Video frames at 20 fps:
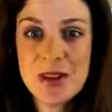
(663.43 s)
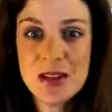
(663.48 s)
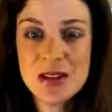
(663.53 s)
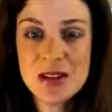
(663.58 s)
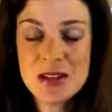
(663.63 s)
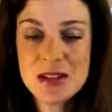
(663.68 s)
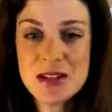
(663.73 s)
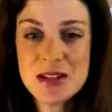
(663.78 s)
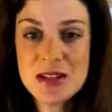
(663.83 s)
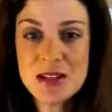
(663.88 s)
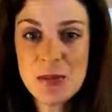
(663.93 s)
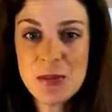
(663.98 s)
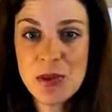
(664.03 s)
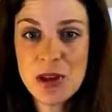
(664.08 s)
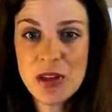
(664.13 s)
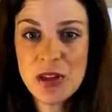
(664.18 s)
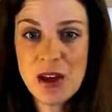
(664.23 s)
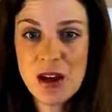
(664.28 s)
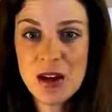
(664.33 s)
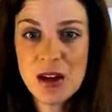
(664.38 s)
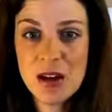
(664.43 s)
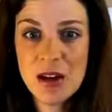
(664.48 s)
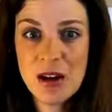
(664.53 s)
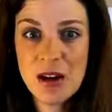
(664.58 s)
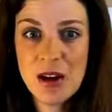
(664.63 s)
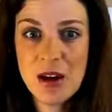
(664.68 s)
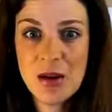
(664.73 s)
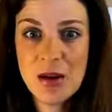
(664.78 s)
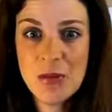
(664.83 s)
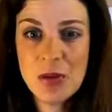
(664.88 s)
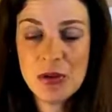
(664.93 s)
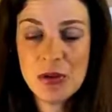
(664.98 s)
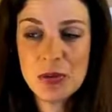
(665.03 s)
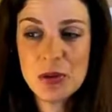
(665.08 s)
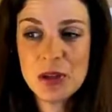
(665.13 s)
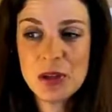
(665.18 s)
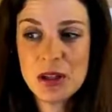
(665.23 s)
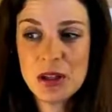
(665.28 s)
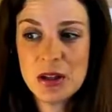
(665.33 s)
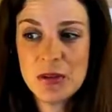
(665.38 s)
This is something that is
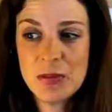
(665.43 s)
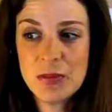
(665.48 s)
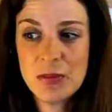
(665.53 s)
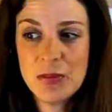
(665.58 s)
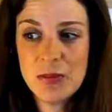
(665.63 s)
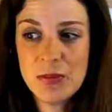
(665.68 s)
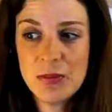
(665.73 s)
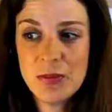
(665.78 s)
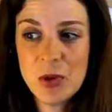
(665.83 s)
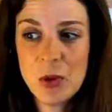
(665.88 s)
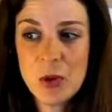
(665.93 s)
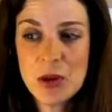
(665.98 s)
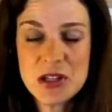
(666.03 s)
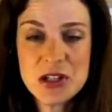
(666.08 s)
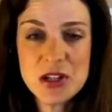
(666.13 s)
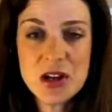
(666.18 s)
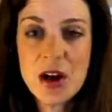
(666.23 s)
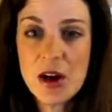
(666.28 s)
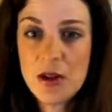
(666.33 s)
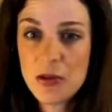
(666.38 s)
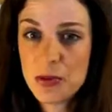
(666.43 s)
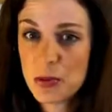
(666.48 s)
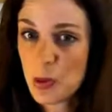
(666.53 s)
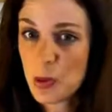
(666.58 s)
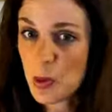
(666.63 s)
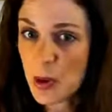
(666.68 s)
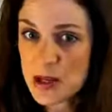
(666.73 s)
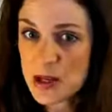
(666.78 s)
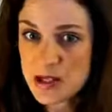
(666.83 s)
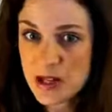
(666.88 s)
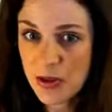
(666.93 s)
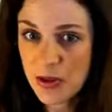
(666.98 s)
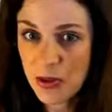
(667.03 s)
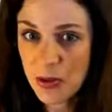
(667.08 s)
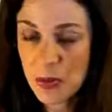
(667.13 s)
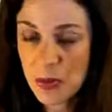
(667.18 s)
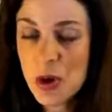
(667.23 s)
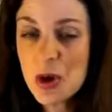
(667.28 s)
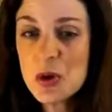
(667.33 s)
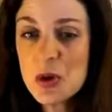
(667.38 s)
really going to cause regret down
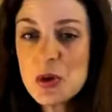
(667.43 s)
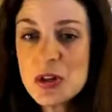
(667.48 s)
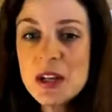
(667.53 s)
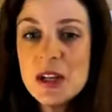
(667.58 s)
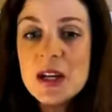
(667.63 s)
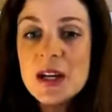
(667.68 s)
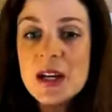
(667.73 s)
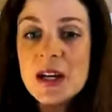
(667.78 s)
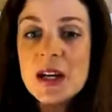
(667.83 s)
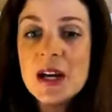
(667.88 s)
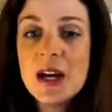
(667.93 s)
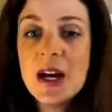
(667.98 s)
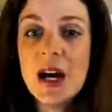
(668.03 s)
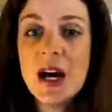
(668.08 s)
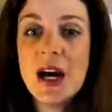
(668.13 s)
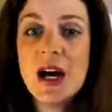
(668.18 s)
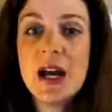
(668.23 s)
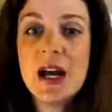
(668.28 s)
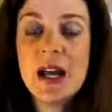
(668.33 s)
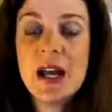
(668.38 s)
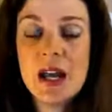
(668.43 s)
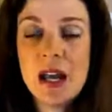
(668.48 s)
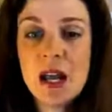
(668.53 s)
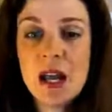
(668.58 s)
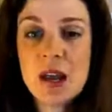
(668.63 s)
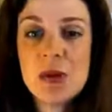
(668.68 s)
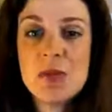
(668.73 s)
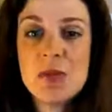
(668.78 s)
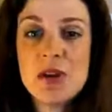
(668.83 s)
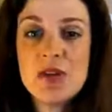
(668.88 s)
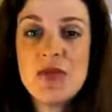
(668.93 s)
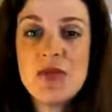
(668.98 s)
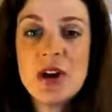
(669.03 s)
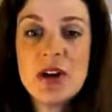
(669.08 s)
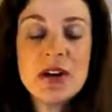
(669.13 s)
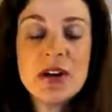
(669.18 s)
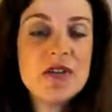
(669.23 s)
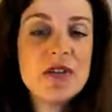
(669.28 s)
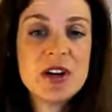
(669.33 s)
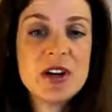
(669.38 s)
the road, and it can be
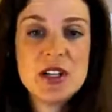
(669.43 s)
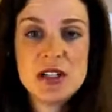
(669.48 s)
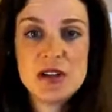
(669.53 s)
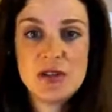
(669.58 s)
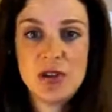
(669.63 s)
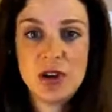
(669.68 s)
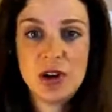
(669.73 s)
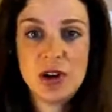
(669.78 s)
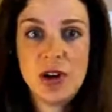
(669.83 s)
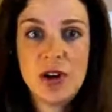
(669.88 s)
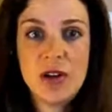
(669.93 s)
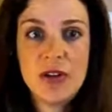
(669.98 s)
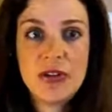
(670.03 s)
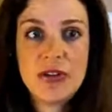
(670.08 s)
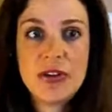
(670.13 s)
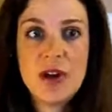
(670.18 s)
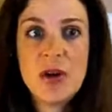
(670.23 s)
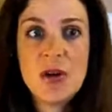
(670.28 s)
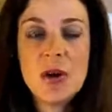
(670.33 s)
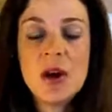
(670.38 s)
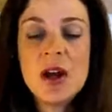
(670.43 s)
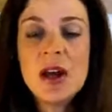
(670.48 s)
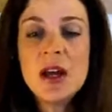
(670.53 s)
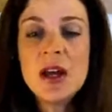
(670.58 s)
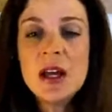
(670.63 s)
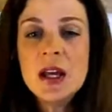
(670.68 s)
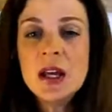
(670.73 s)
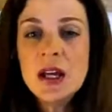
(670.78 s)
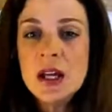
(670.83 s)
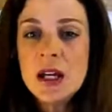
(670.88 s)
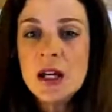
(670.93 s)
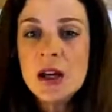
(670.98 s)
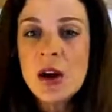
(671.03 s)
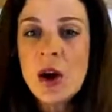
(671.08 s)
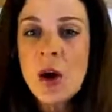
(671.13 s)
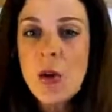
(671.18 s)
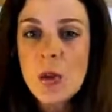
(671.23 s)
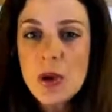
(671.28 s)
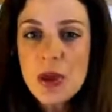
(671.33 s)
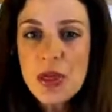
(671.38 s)
very, very difficult. So
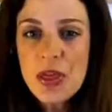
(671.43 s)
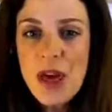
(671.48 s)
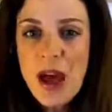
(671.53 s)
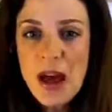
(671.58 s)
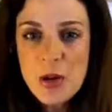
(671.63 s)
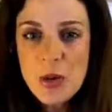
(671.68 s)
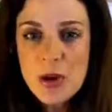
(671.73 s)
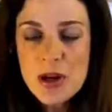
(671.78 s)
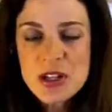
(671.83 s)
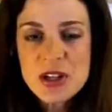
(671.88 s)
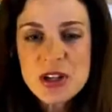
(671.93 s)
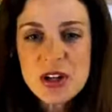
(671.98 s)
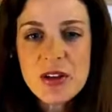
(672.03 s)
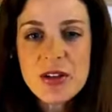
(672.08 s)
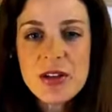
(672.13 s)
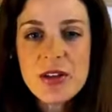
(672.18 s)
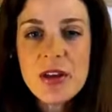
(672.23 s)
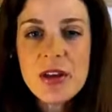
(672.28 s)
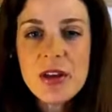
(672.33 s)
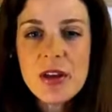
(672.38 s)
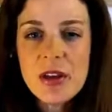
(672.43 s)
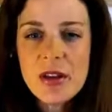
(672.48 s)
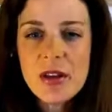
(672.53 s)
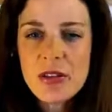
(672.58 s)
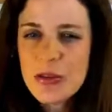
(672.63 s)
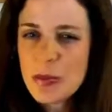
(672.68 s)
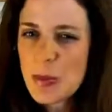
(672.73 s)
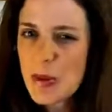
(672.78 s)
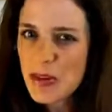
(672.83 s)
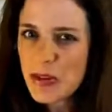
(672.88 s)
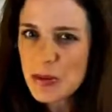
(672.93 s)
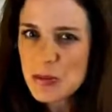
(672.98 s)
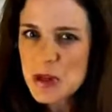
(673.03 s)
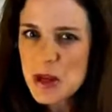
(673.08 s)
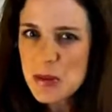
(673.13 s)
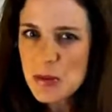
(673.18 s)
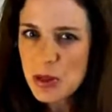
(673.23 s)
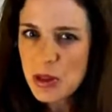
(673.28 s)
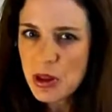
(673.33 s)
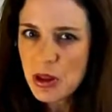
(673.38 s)
with that question, spend some
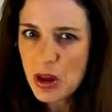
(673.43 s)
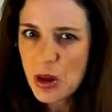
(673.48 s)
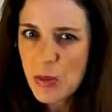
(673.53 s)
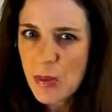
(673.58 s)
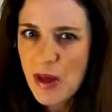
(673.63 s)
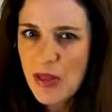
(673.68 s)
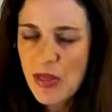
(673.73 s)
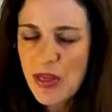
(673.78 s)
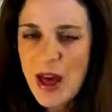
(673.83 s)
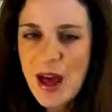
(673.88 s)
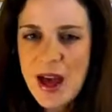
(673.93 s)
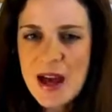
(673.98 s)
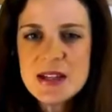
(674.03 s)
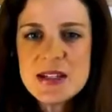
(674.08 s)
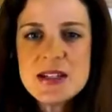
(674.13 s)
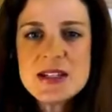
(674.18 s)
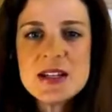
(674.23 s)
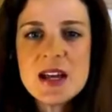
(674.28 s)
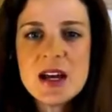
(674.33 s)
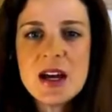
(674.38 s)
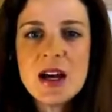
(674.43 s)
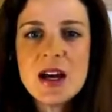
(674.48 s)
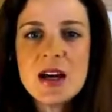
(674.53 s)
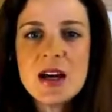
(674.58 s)
time thinking about that.